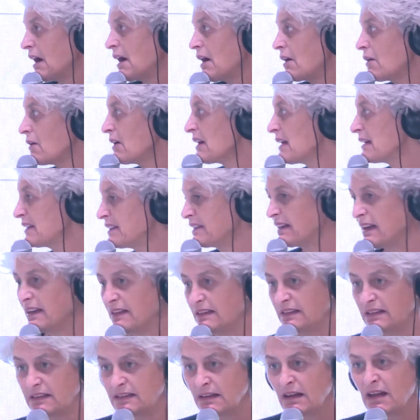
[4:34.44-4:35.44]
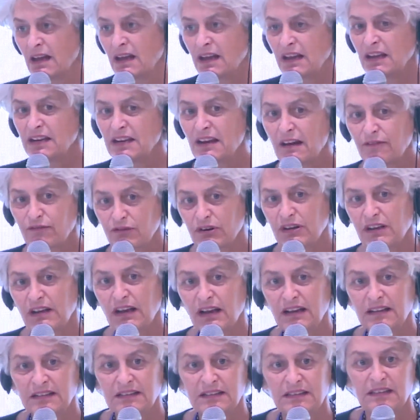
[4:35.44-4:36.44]
Khawla said it. In
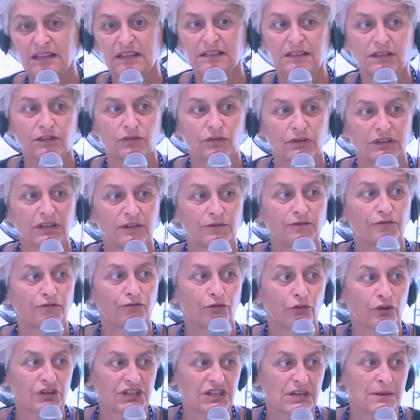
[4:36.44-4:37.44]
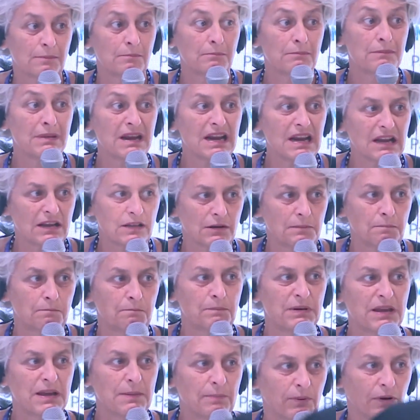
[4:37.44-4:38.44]
Africa, 640 million
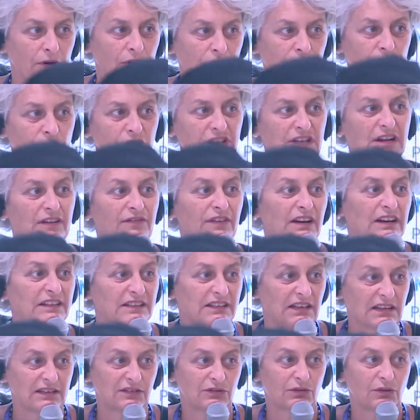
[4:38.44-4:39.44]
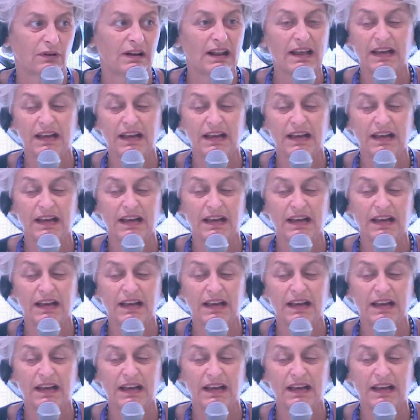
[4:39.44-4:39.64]
people don't have access to